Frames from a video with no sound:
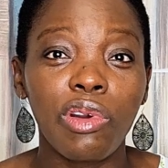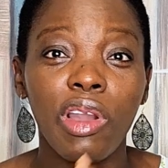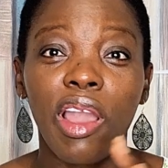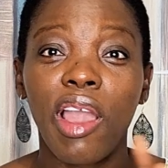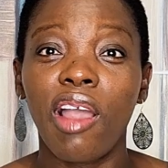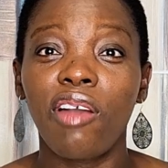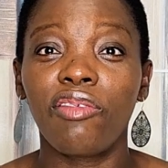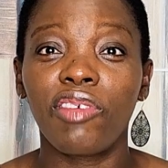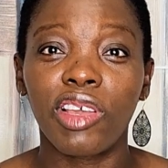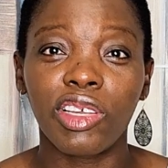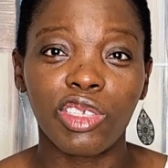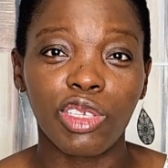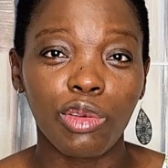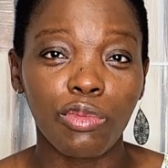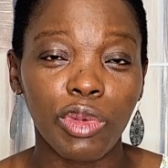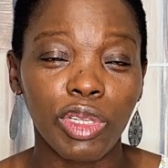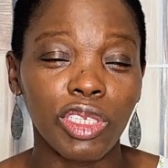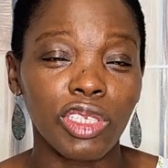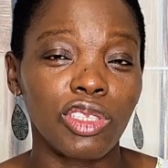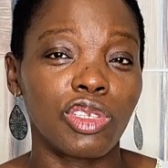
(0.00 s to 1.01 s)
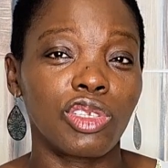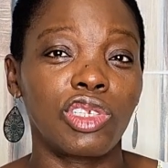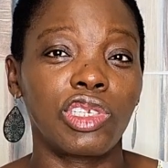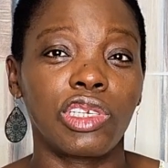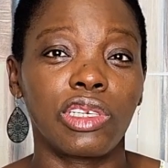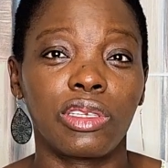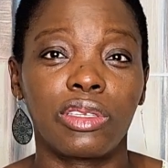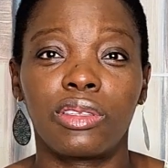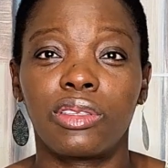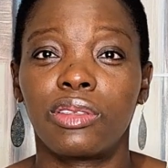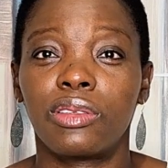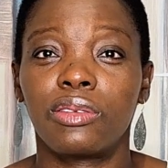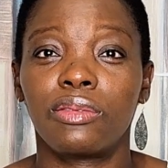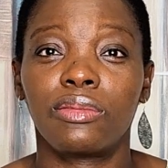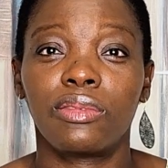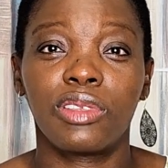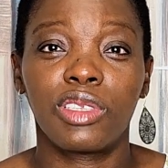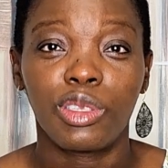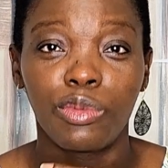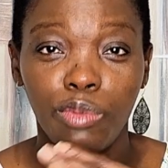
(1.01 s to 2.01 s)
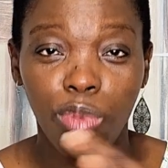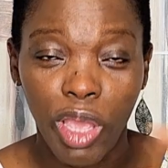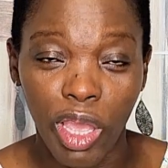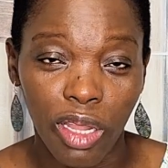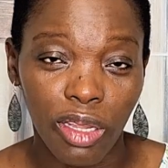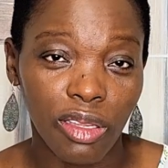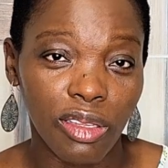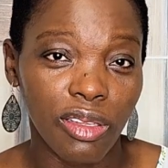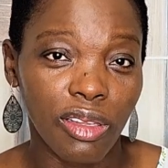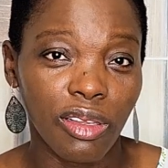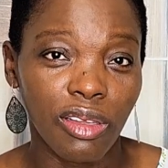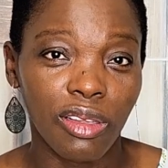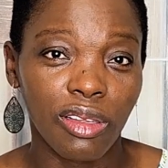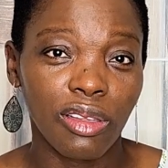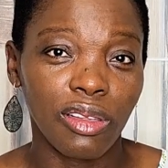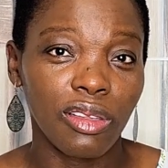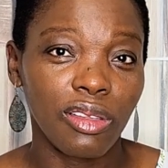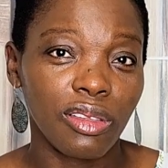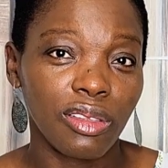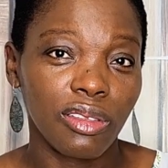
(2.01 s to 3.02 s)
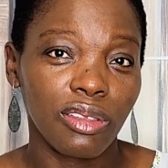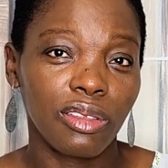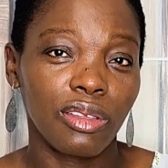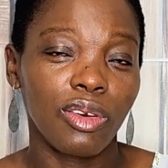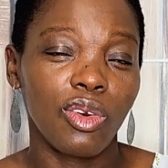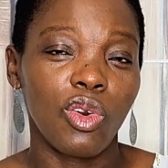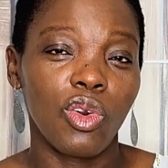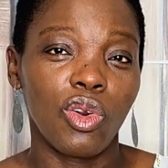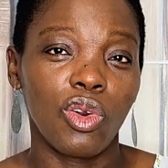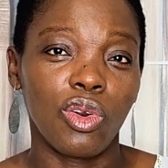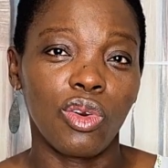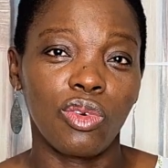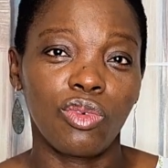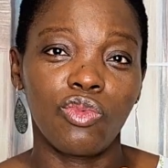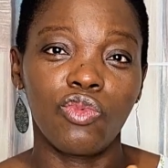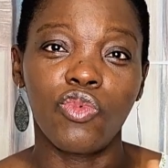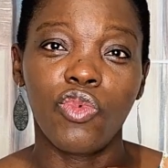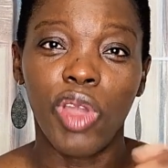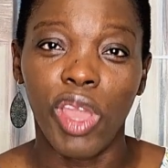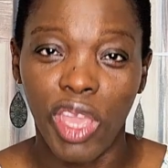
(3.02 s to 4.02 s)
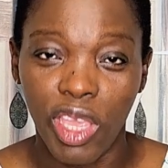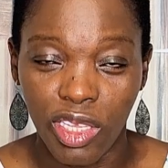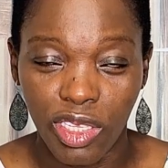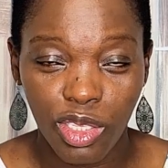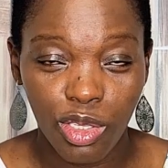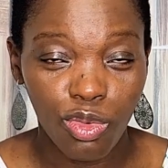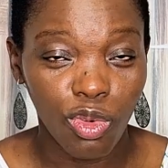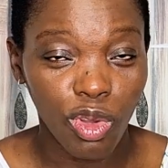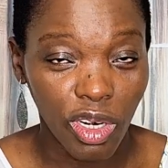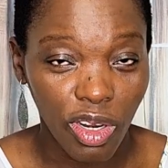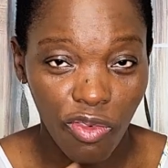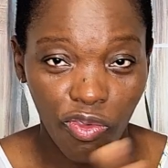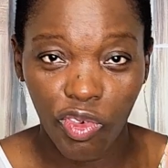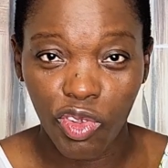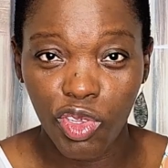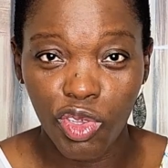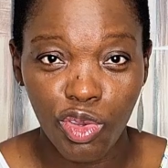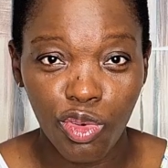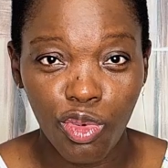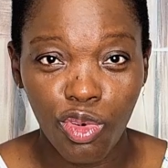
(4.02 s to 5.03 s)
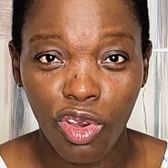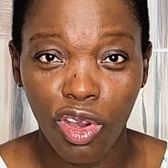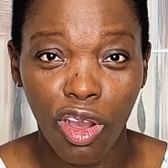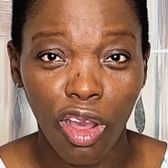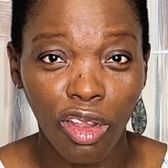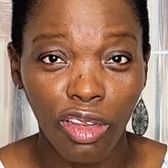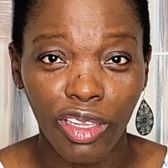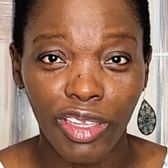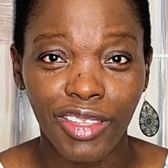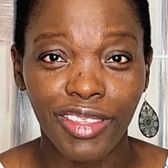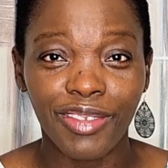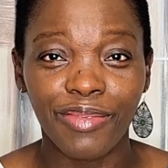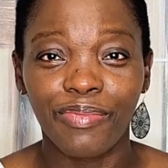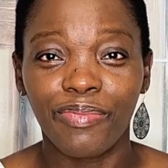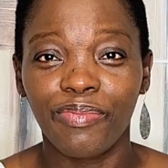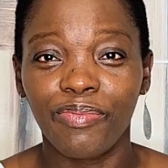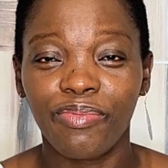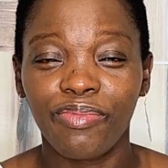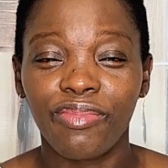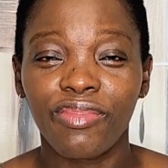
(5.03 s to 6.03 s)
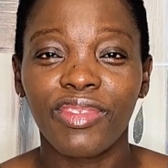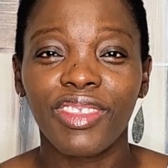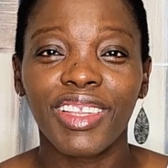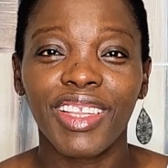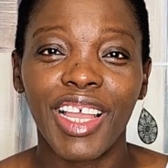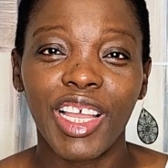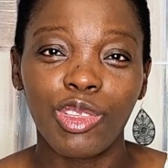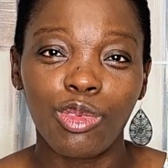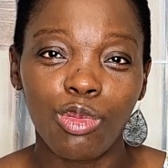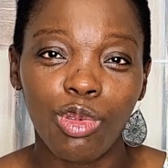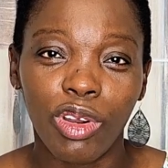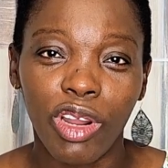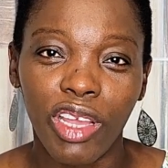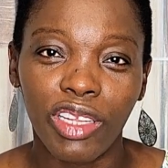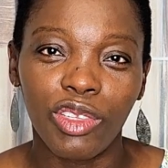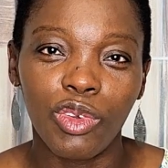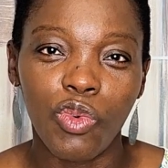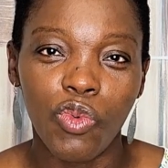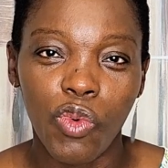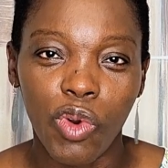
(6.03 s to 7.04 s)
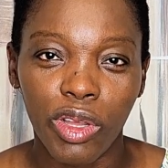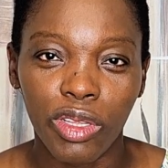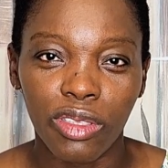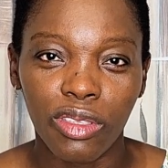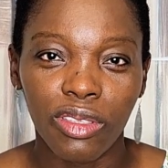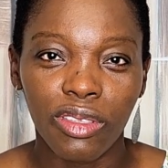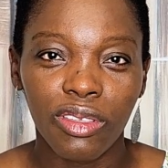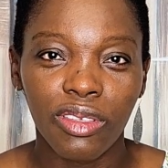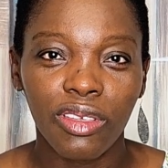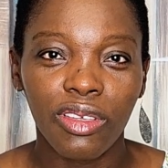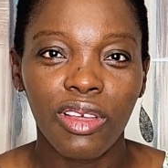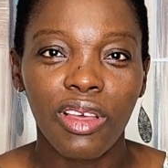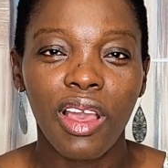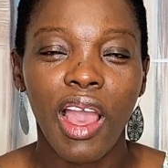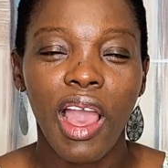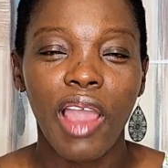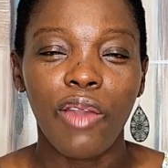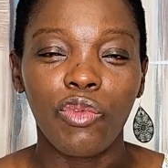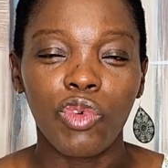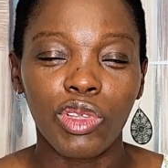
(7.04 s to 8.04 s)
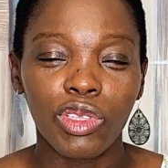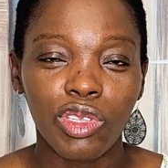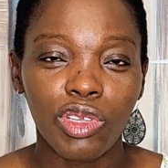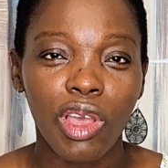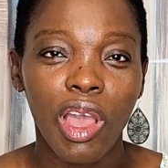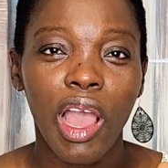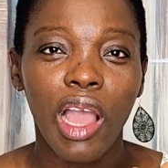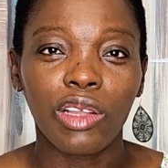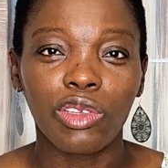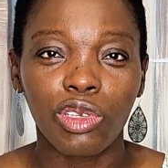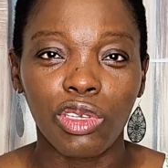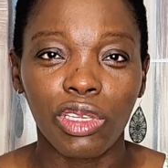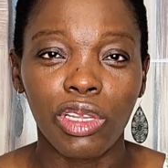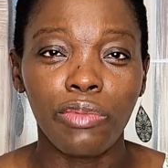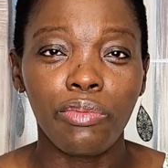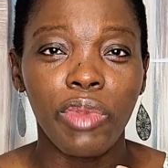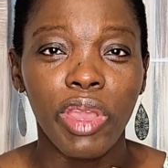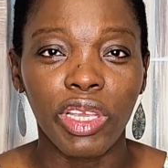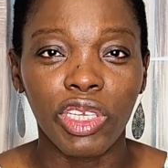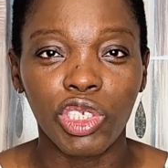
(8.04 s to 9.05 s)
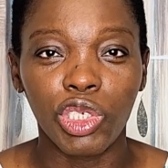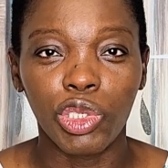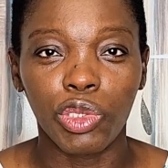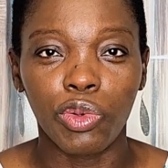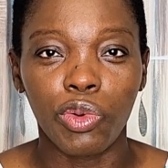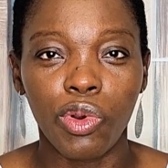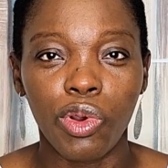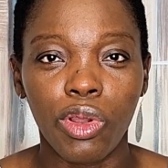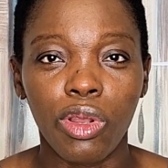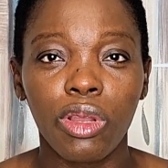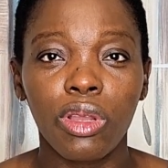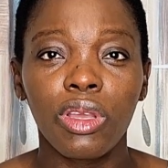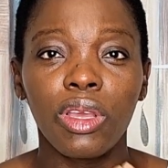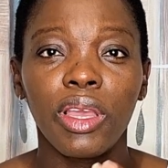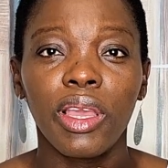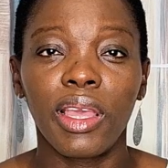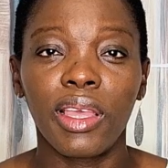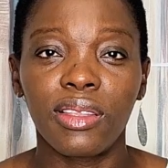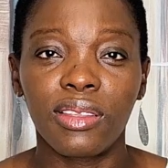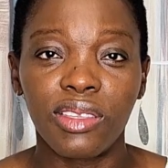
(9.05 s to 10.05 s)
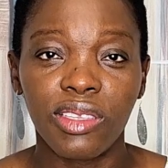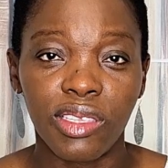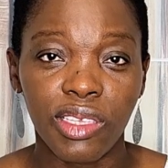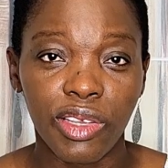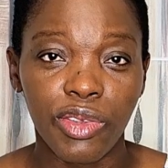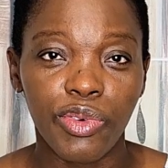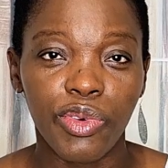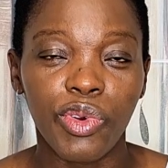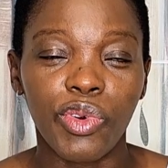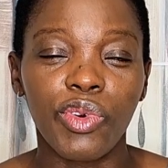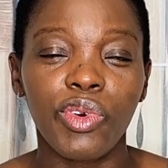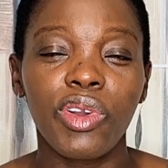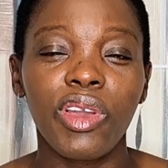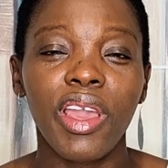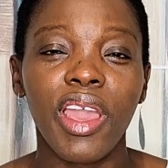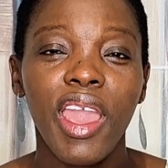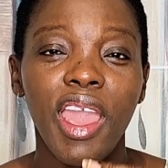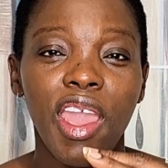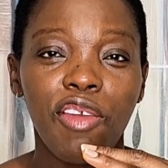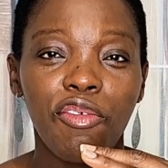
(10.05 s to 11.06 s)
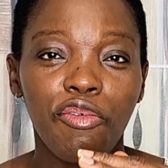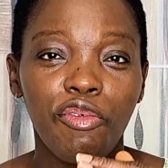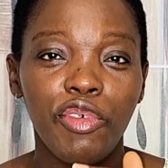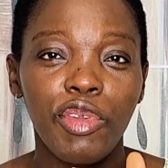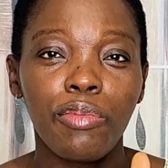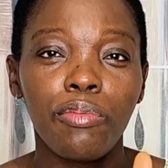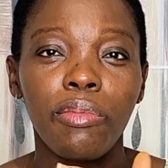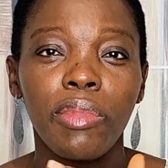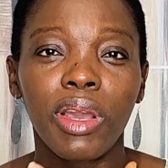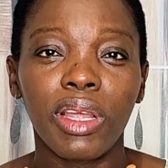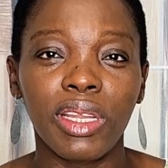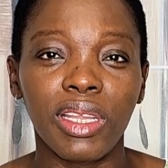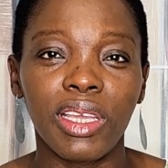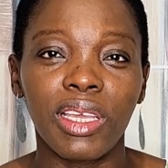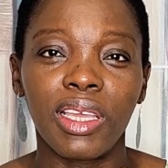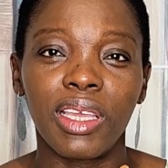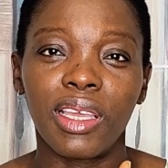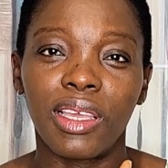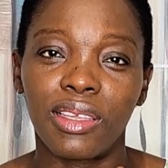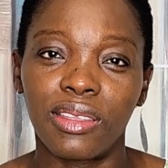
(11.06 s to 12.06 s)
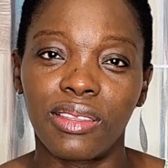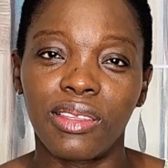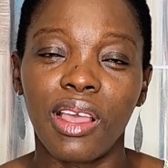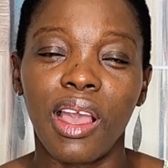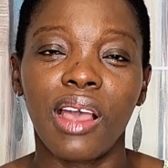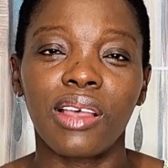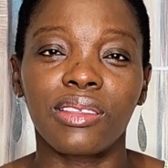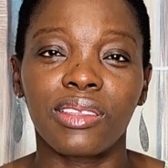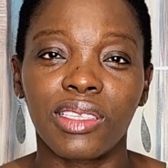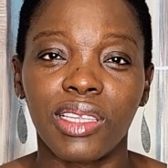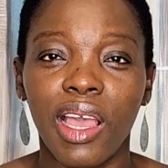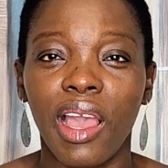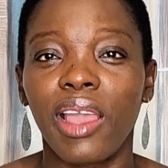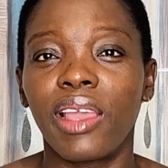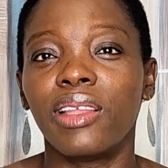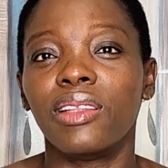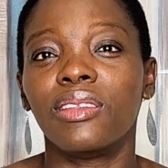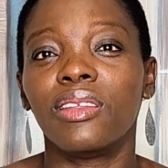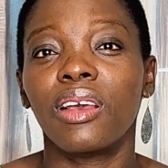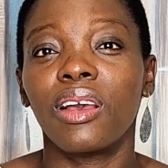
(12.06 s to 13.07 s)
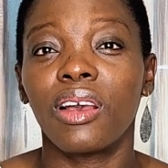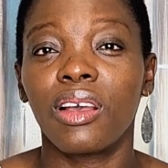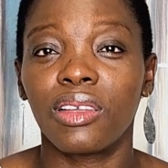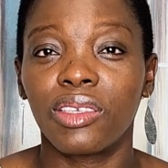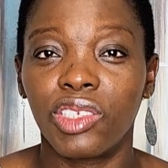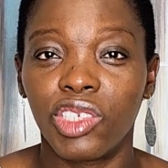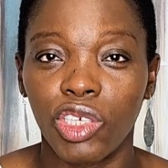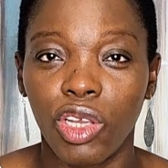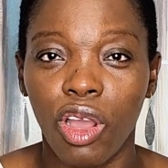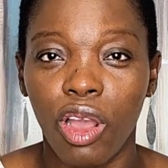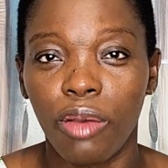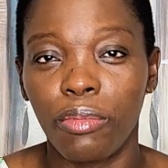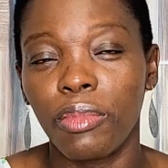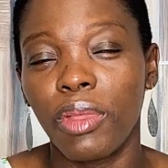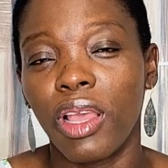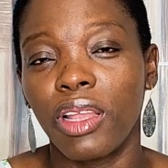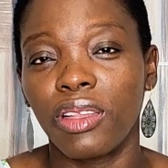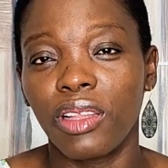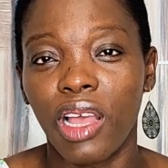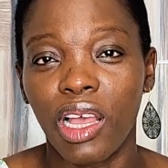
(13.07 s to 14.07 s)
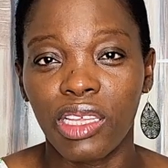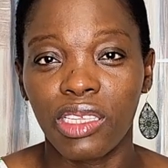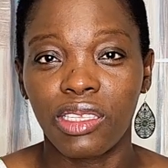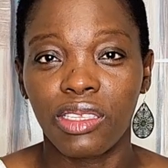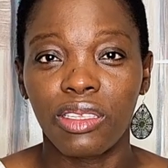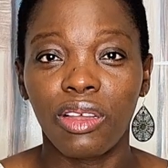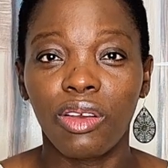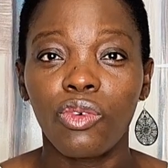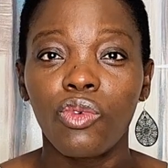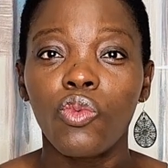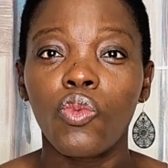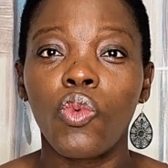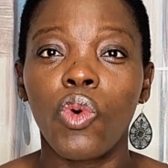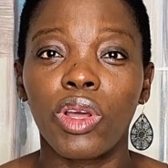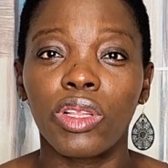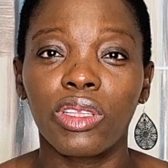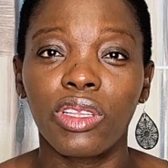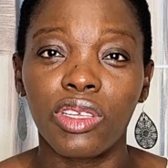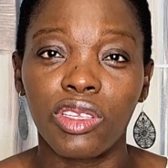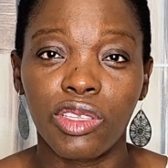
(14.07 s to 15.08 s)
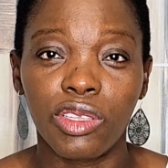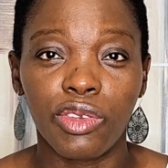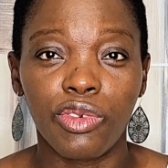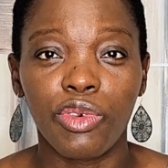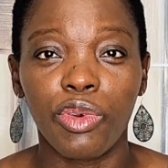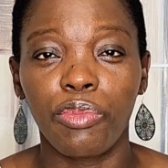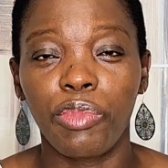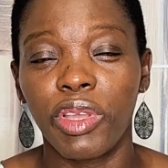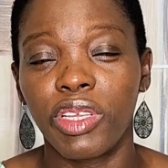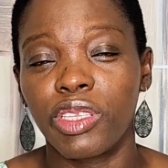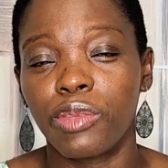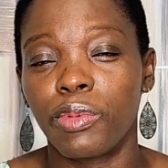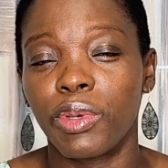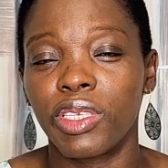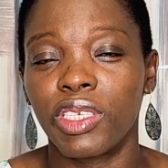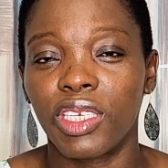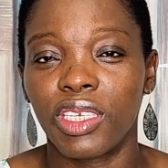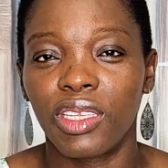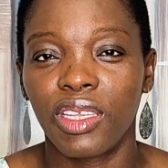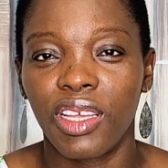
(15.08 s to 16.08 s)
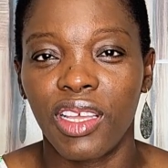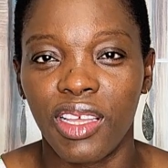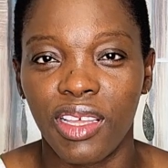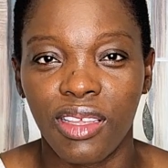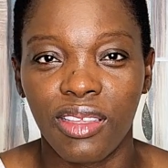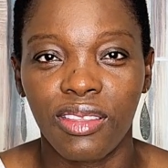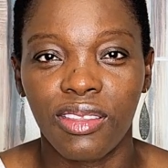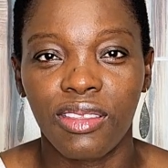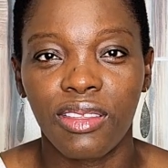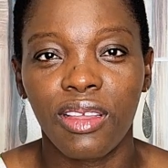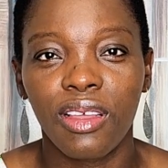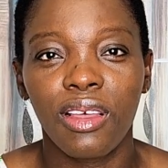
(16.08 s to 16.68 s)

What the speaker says: I have extra money to just spend or waste, whatever you call it. That's what I don't want. I want to actually make sure it's zero. Every money is assigned a job, and that's what the zero-based budget is.